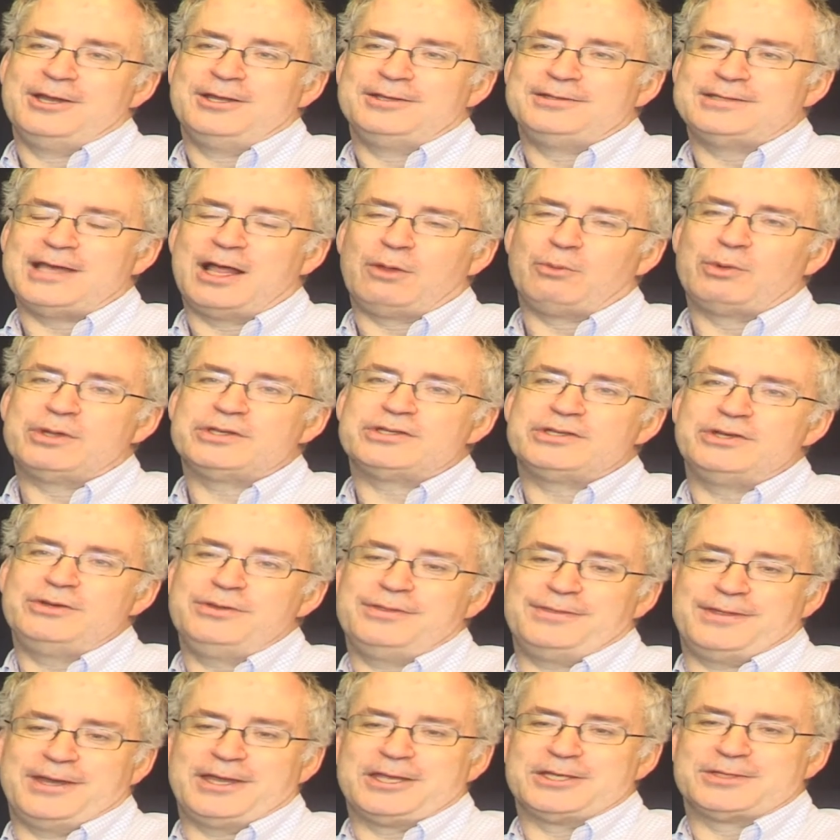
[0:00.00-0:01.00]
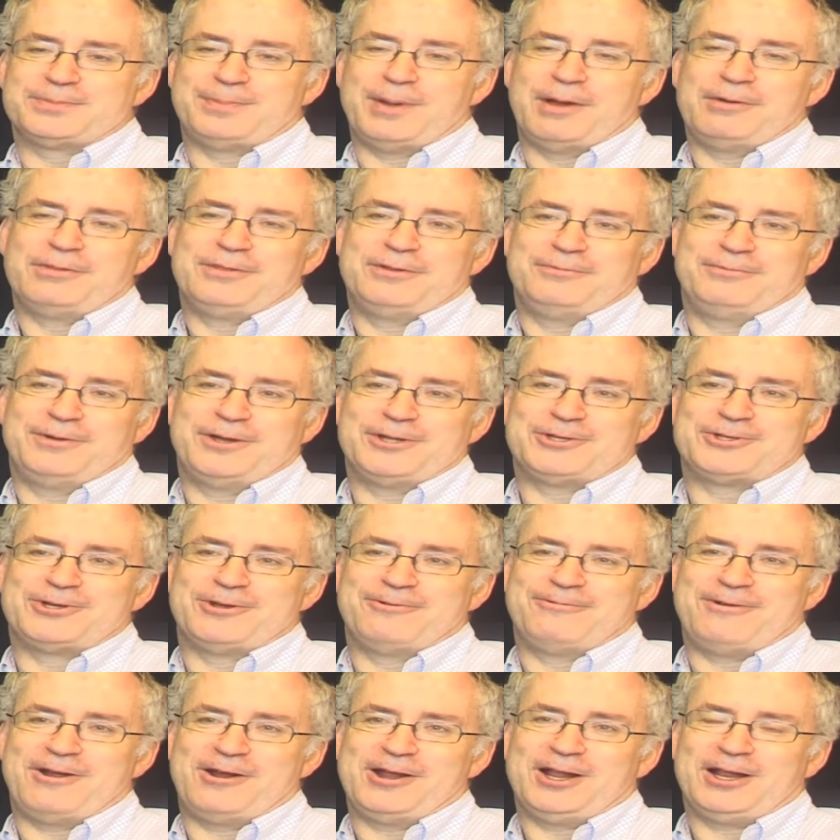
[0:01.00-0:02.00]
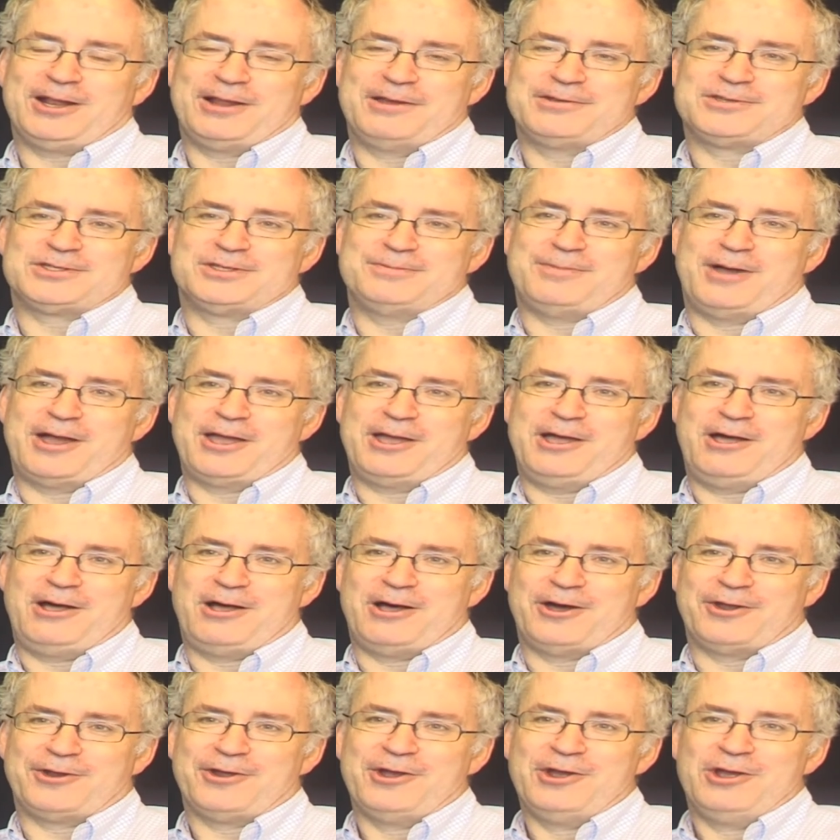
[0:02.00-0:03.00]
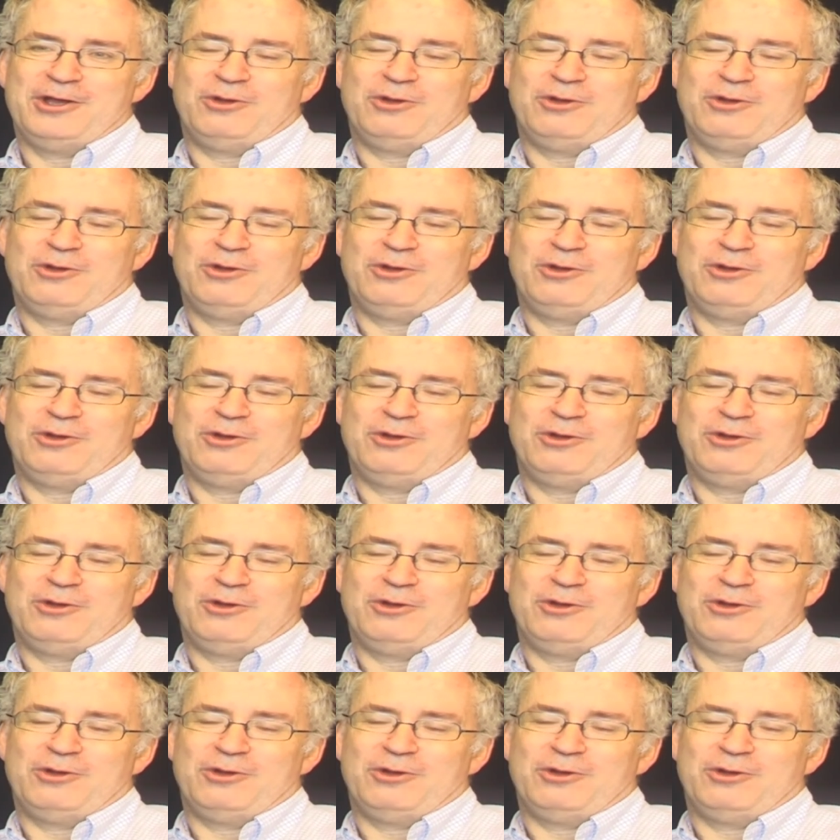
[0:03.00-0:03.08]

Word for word: dealt with two things, both of which are very close to my heart.